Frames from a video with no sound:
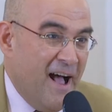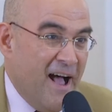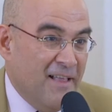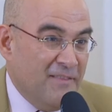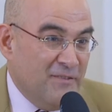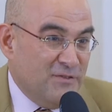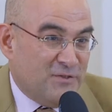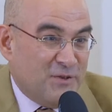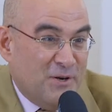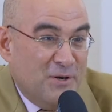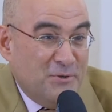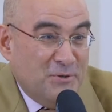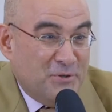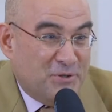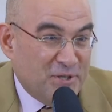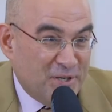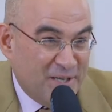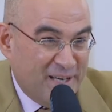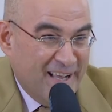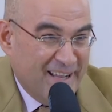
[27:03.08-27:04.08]
and
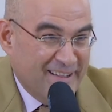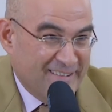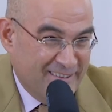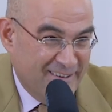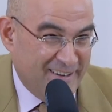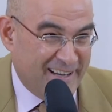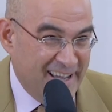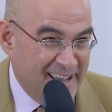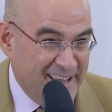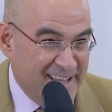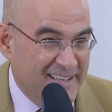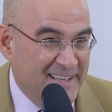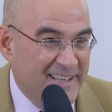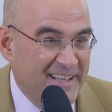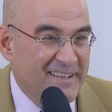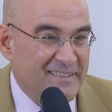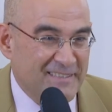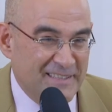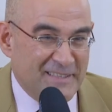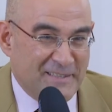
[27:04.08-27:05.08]
solutional, okay?
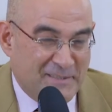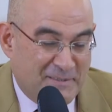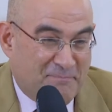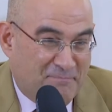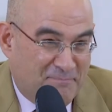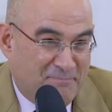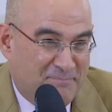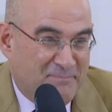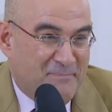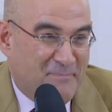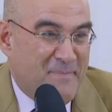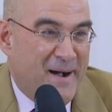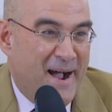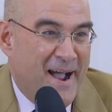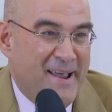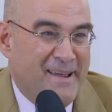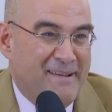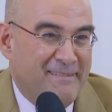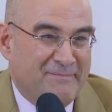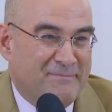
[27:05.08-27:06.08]
This is
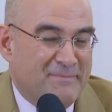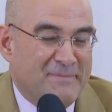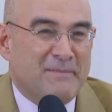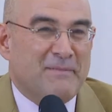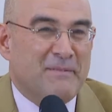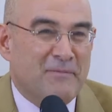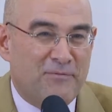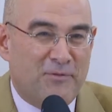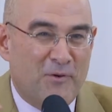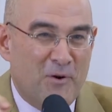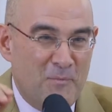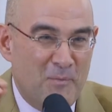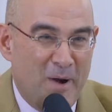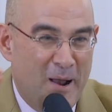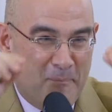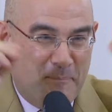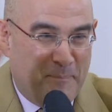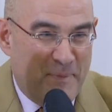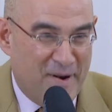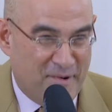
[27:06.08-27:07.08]
my
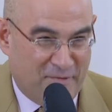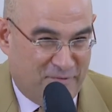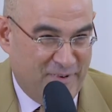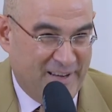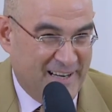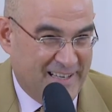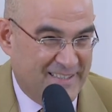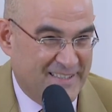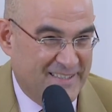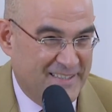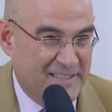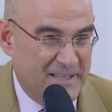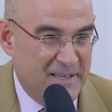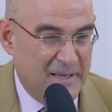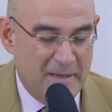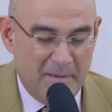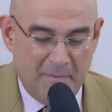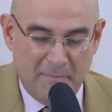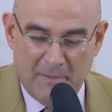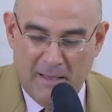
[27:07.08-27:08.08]
formula perfect.
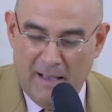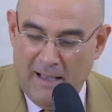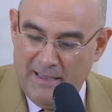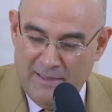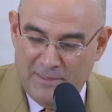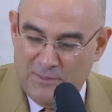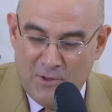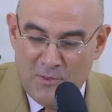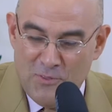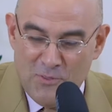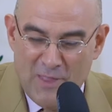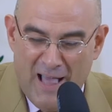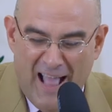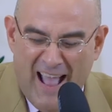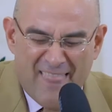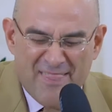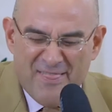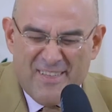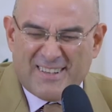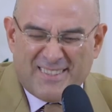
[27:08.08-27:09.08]
I don't
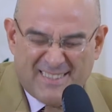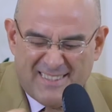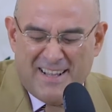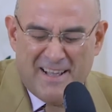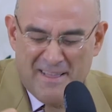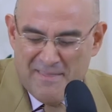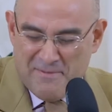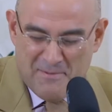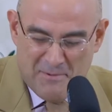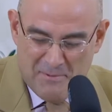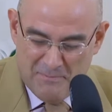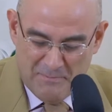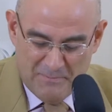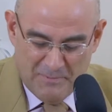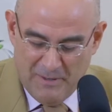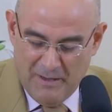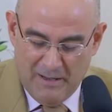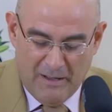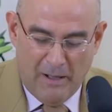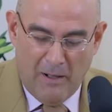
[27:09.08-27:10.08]
understand
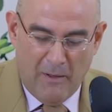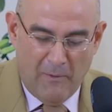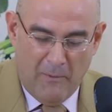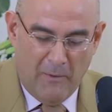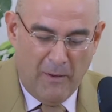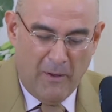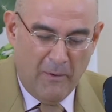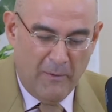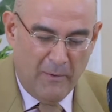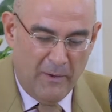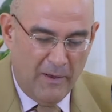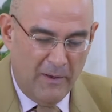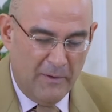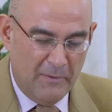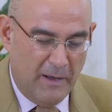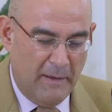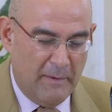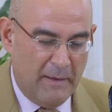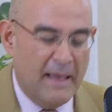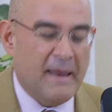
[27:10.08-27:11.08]
how
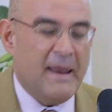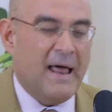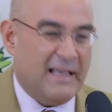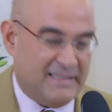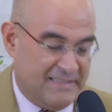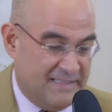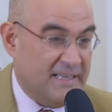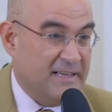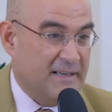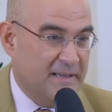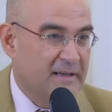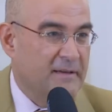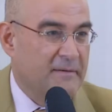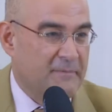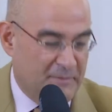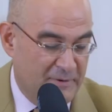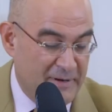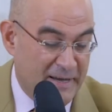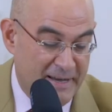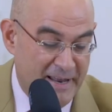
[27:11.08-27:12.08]
and
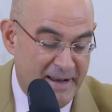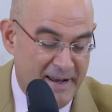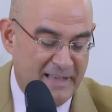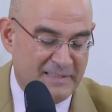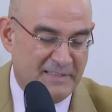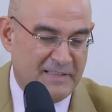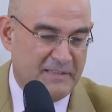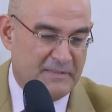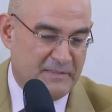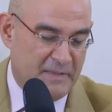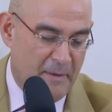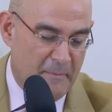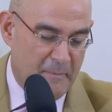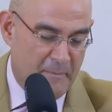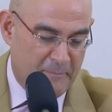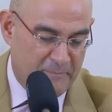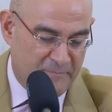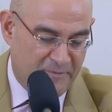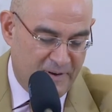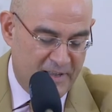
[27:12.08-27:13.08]
ask
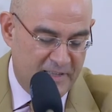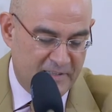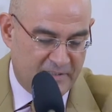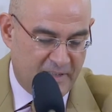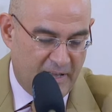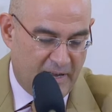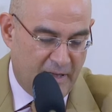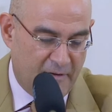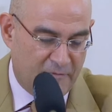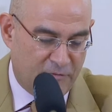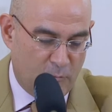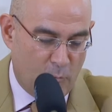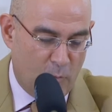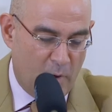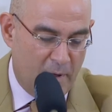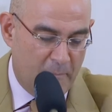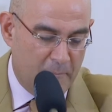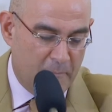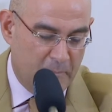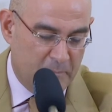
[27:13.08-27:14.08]
some friends that have
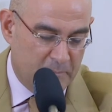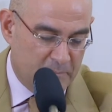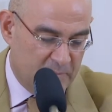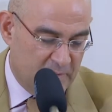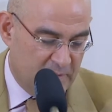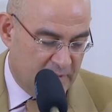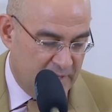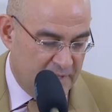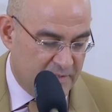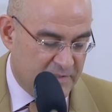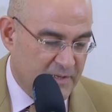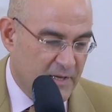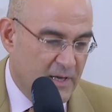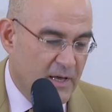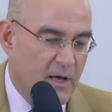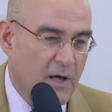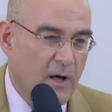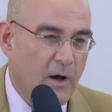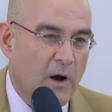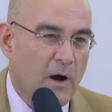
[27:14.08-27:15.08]
one kids,
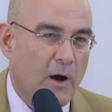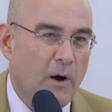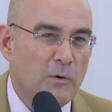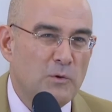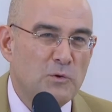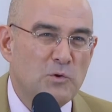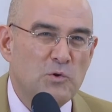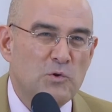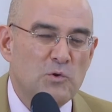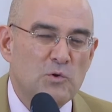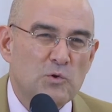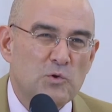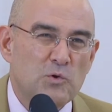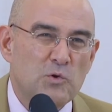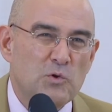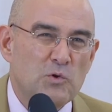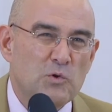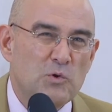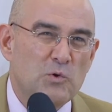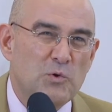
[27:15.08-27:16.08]
how
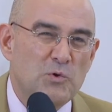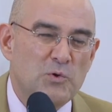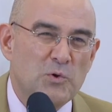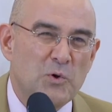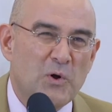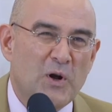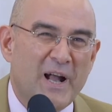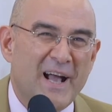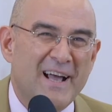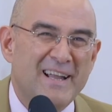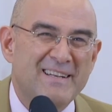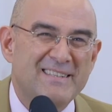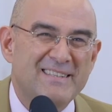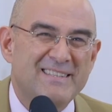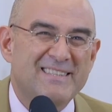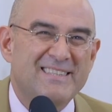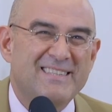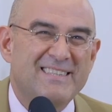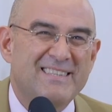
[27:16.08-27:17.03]
do you can